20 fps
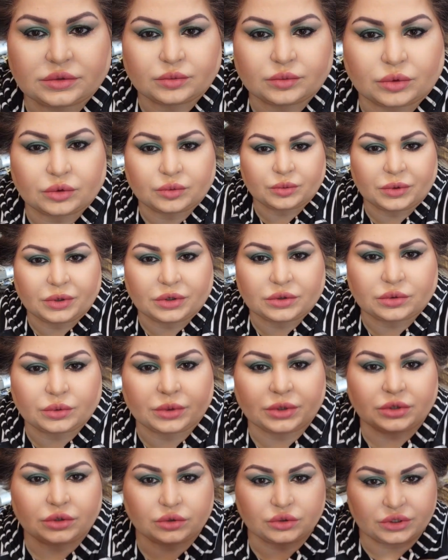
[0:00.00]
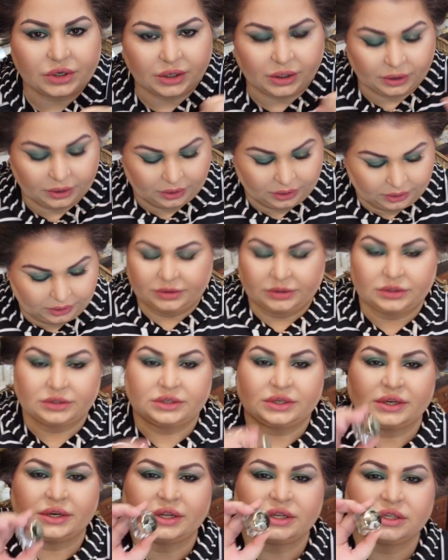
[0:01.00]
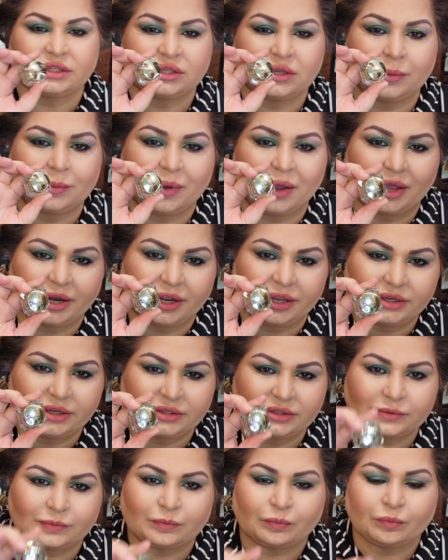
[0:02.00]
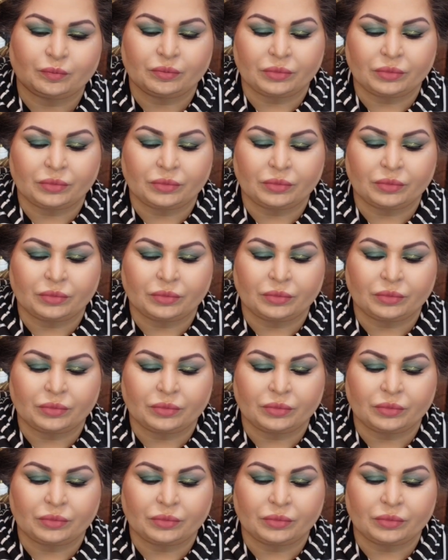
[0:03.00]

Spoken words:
is what we are doing today. Danessa Myrex.